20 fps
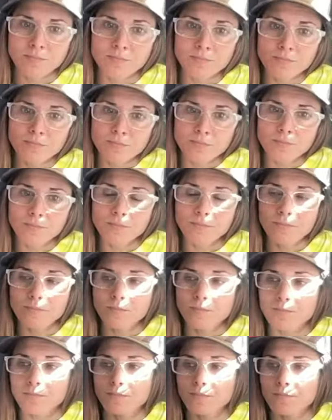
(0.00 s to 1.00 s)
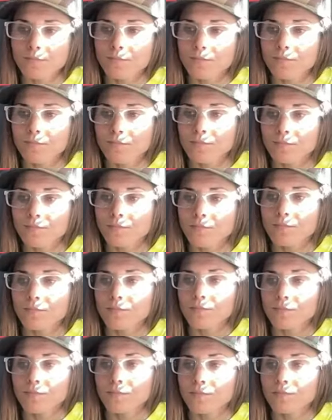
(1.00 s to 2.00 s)

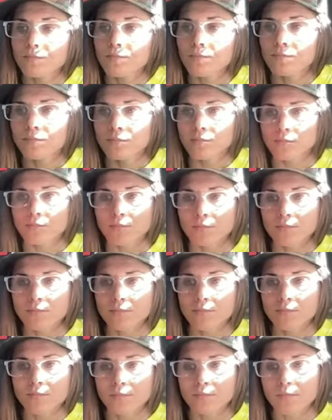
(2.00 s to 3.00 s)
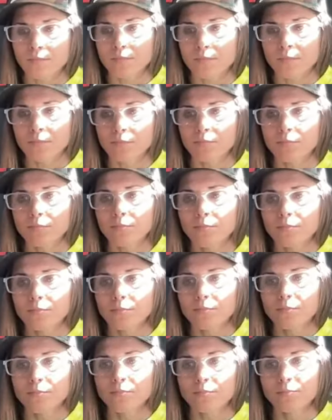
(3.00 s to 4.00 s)

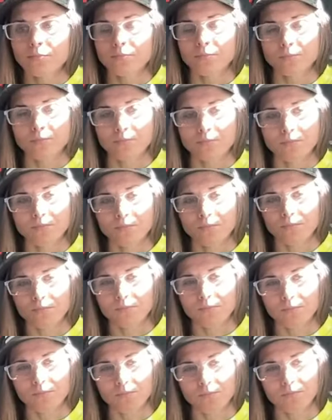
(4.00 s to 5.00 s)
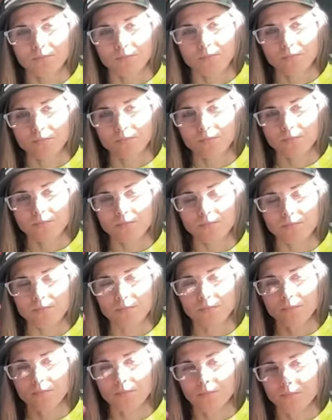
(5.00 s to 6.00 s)

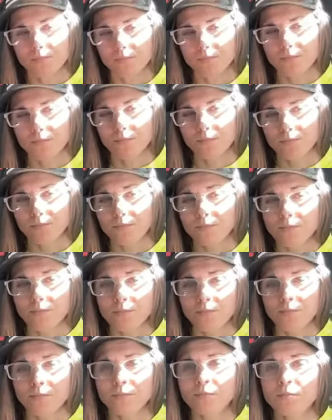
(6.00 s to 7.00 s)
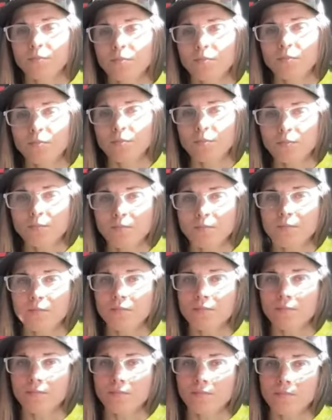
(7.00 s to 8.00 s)
(silent)